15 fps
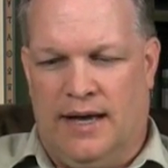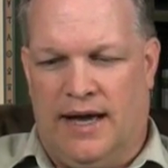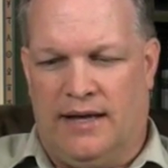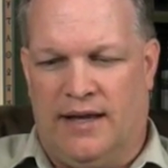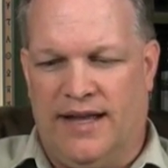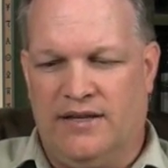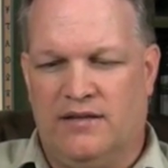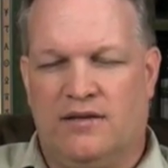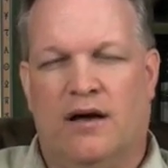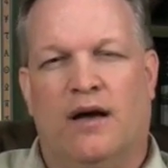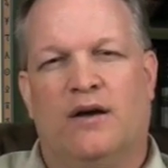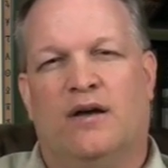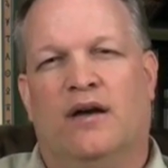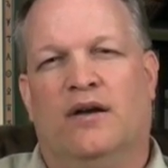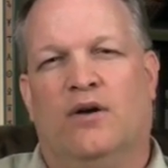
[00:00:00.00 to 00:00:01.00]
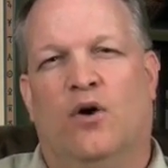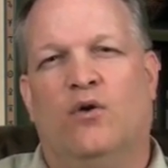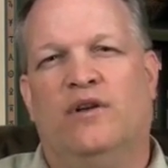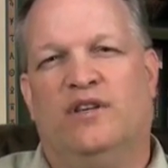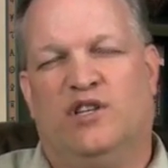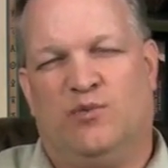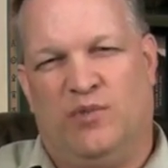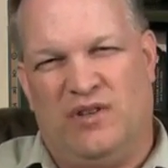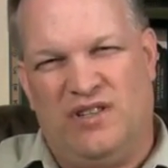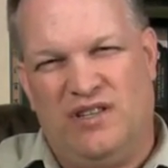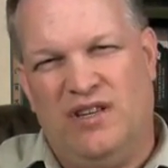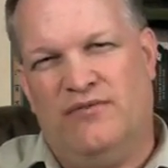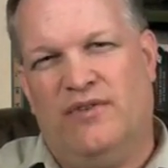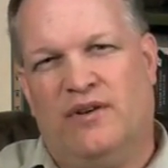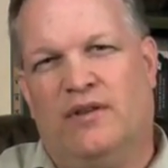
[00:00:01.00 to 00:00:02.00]
I'd like to talk and hone in
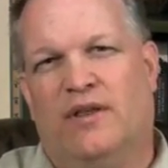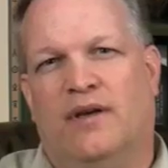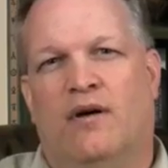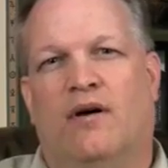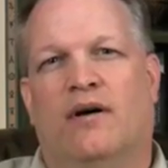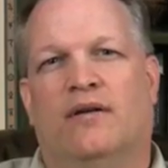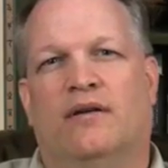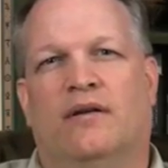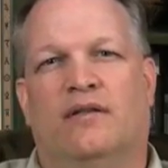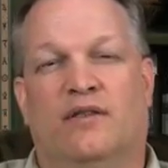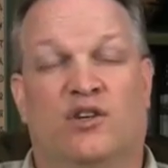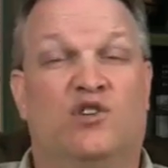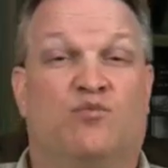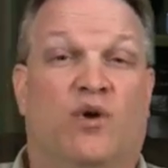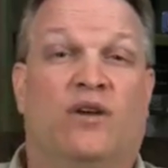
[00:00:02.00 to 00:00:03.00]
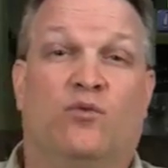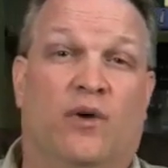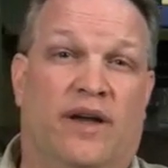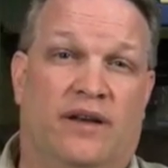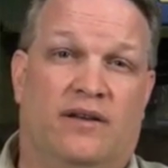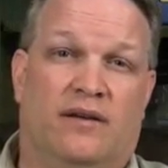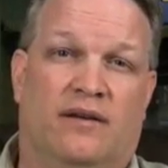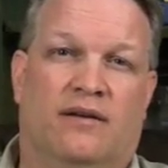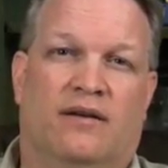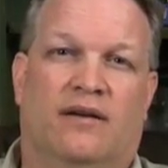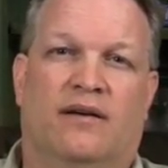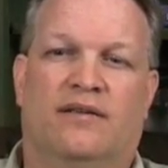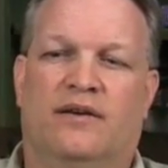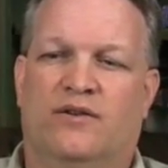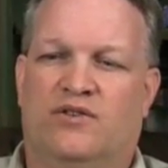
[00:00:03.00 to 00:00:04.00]
specifically on the spread rate.
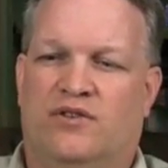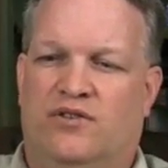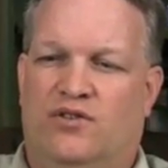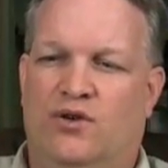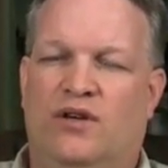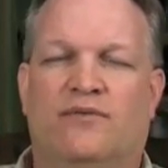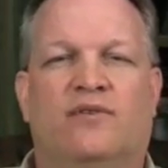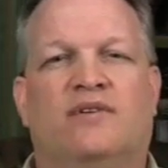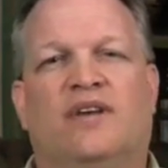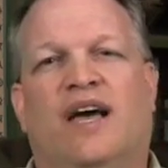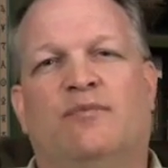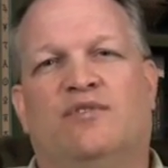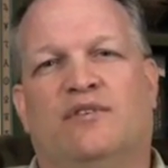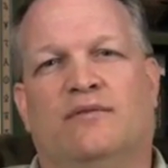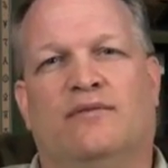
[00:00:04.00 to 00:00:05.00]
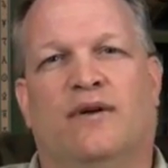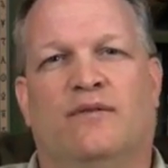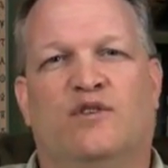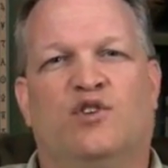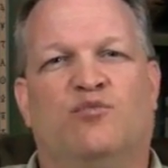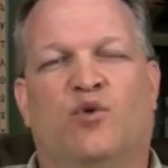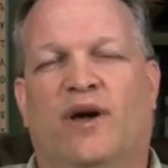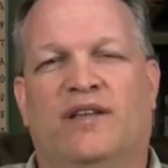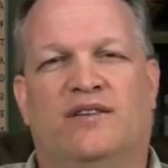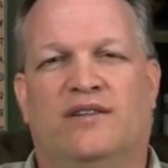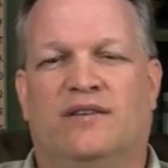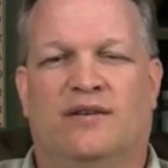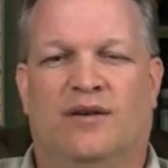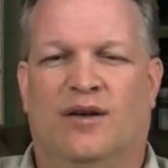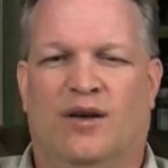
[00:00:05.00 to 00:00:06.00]
There's two different types of
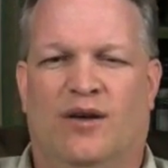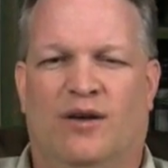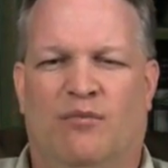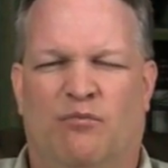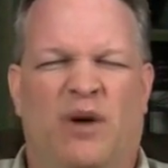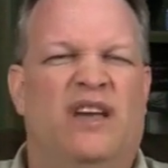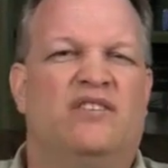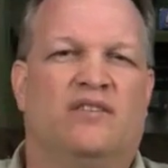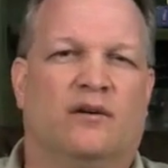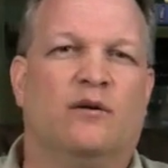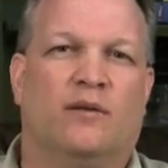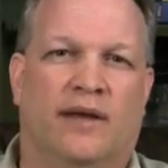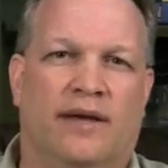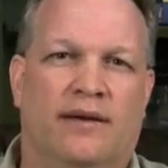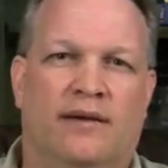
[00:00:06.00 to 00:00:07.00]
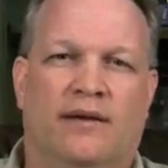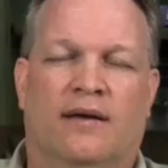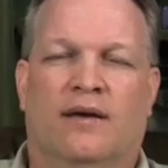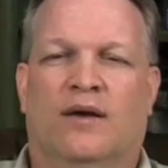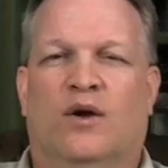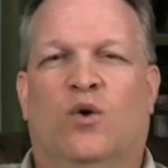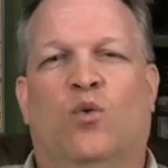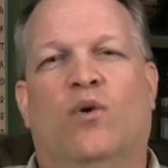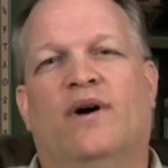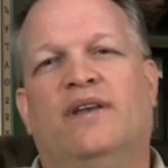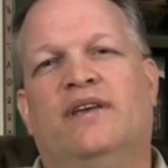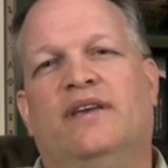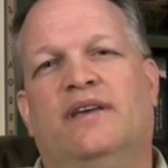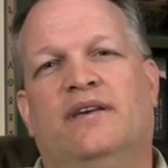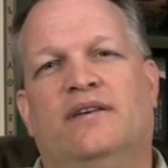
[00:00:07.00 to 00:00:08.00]
spreads basically.
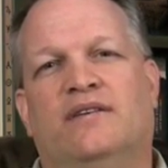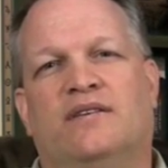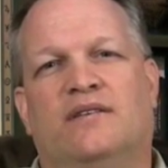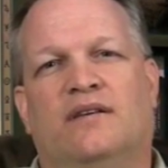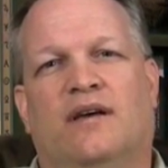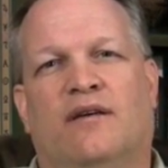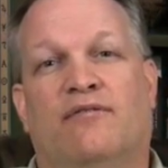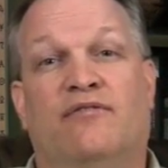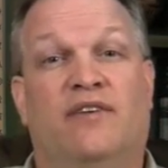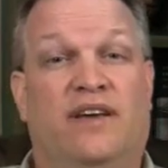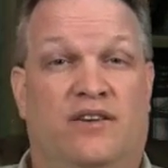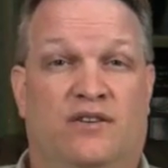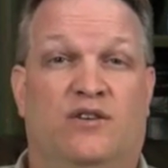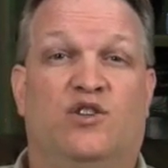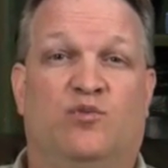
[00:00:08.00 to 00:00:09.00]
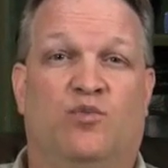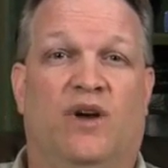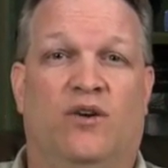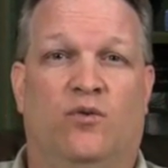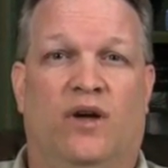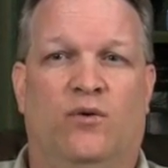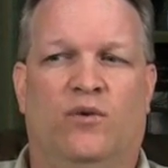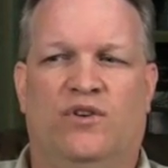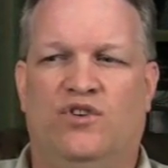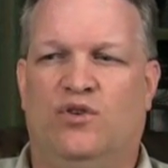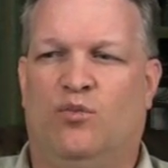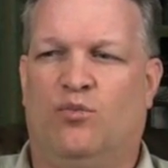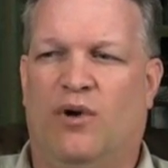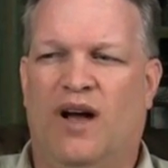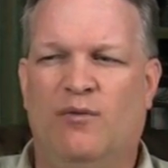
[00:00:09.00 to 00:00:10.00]
One is a fixed spread rate, which
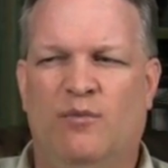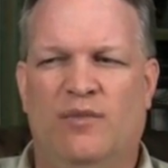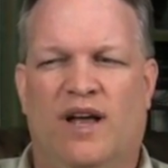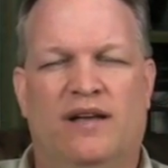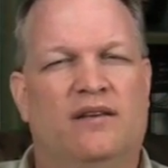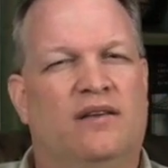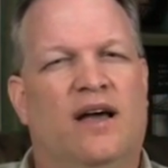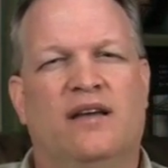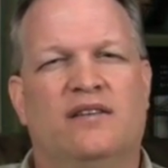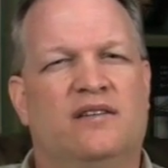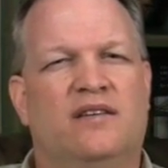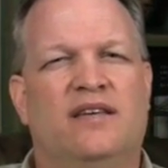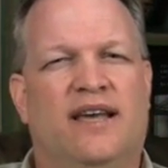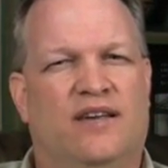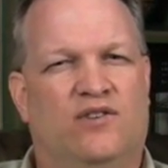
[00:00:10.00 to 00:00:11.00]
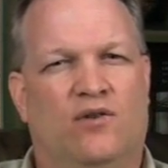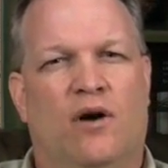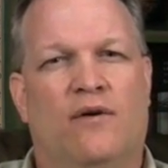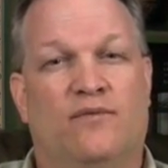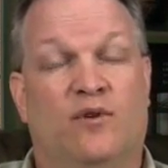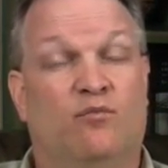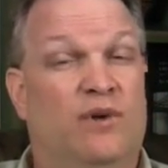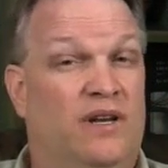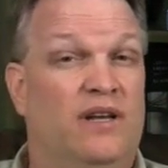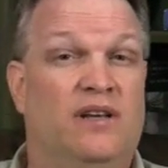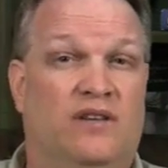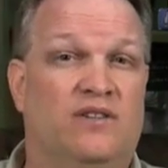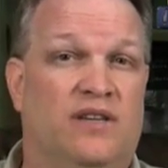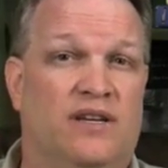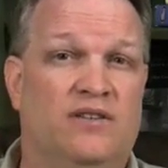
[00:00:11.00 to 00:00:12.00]
you'll probably not see as often, but it
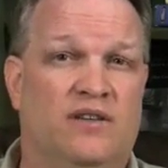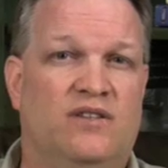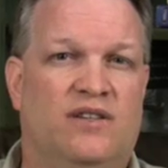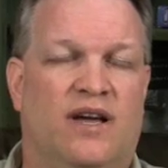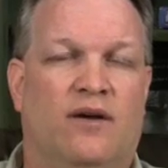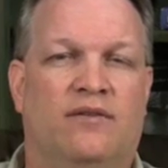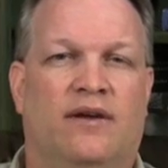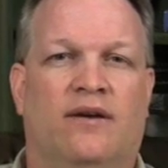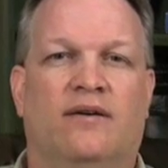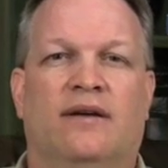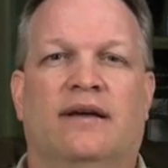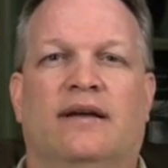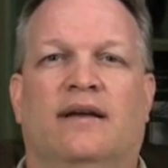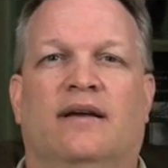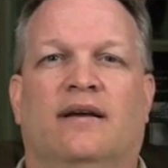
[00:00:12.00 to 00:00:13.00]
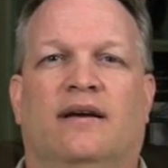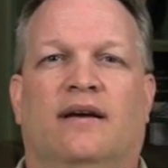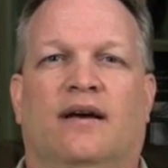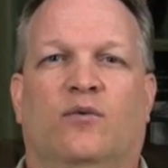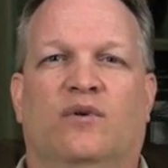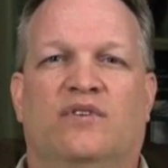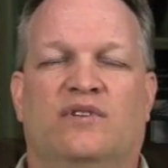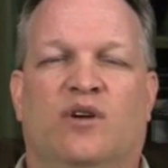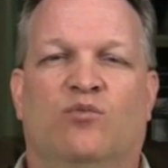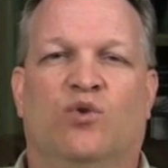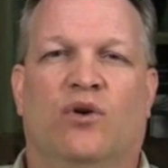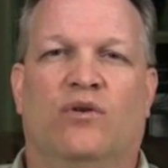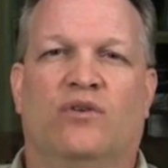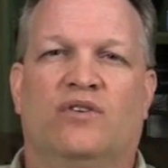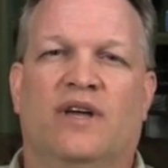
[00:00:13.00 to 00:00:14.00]
exists, it's out there with some
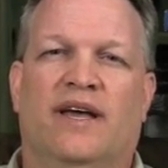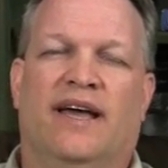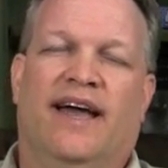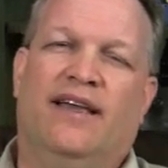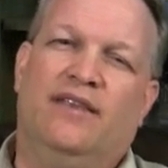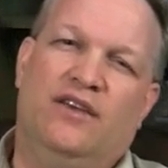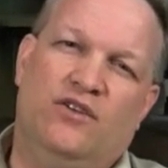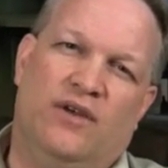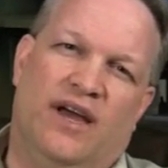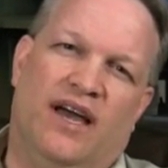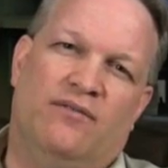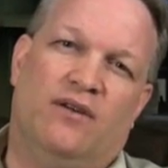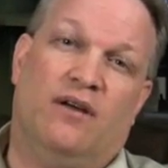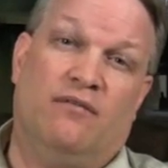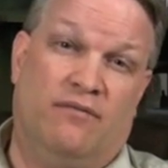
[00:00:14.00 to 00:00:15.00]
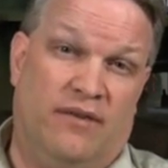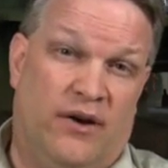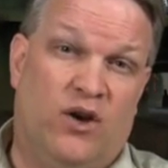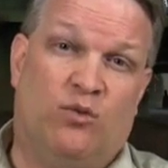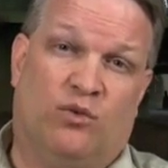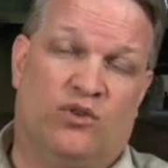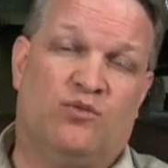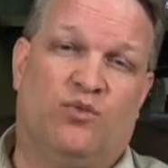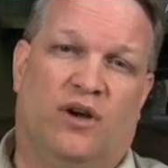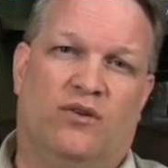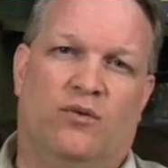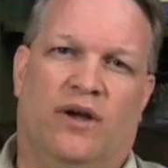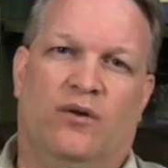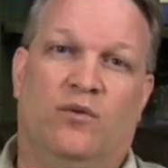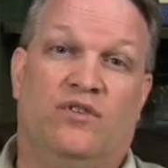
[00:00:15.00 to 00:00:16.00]
brokers. And then you have a variable
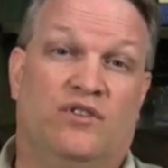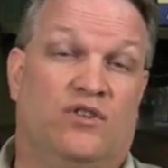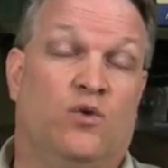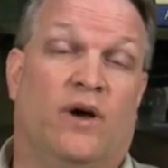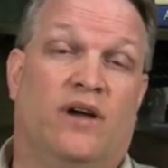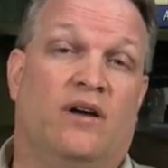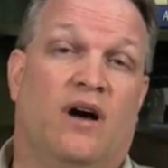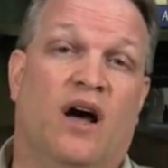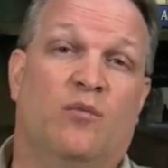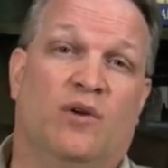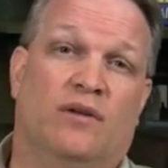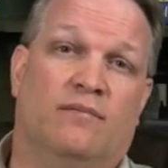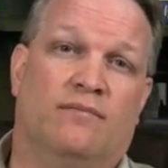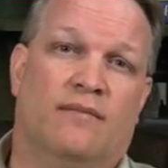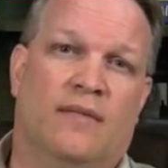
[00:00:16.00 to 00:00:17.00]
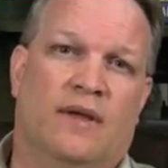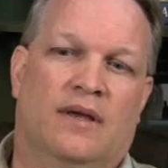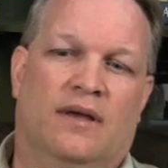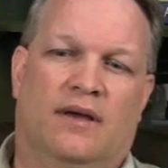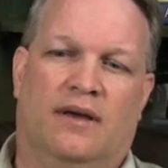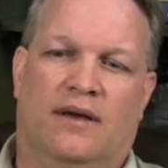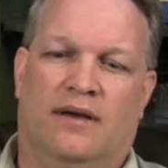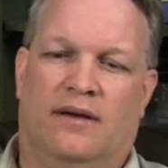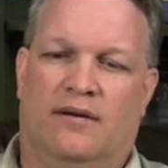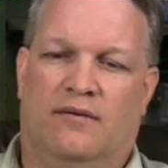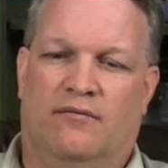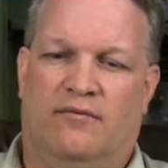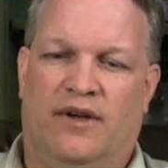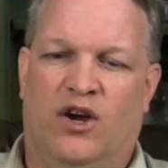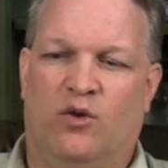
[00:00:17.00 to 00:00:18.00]
spread rate, which is quite common.
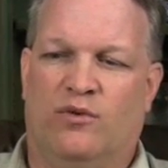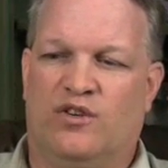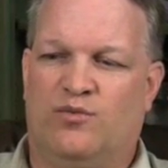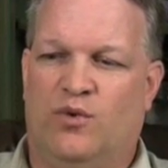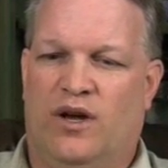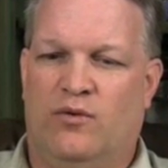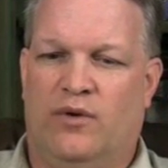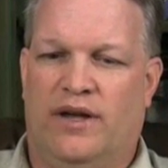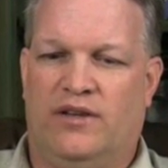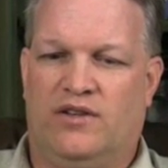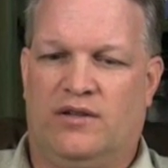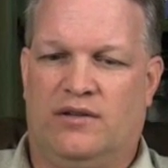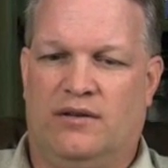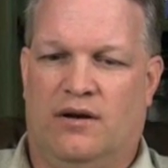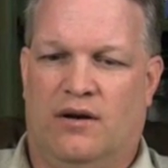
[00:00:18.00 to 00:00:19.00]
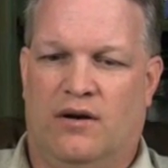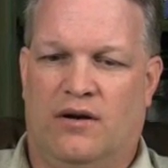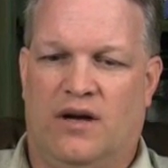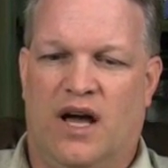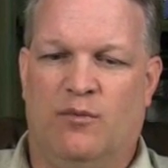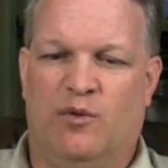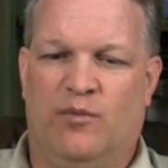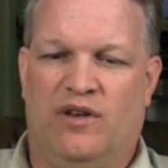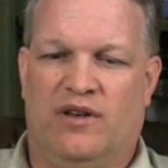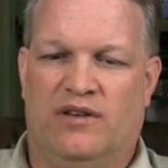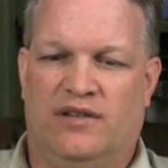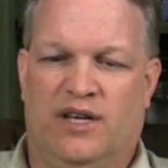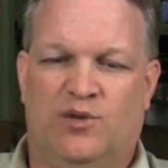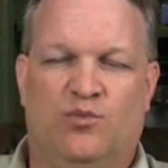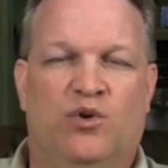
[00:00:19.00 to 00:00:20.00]
Variable spread rates are common
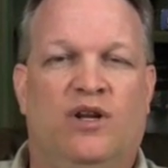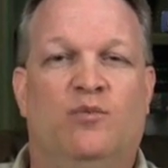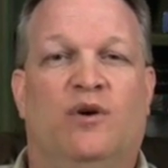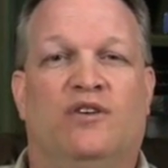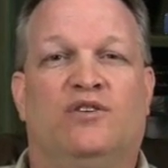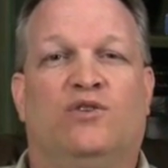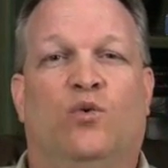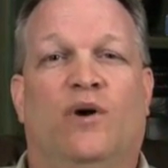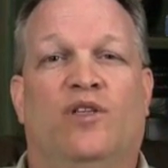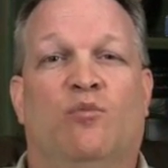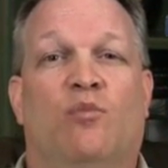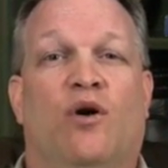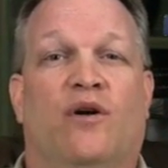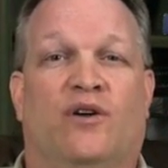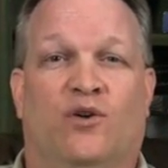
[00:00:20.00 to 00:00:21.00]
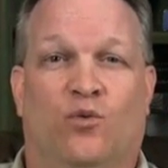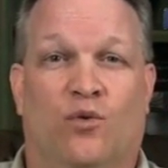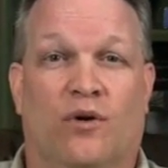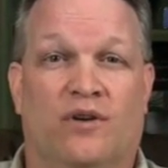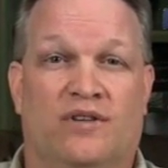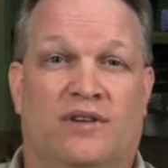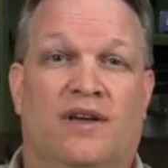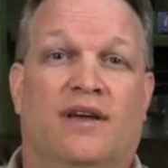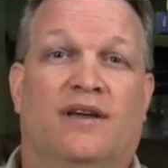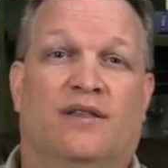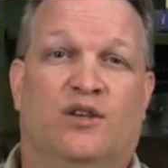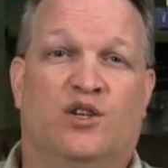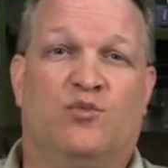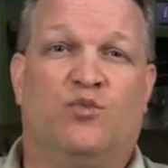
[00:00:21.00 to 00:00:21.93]
because that's pretty much the way the market works. The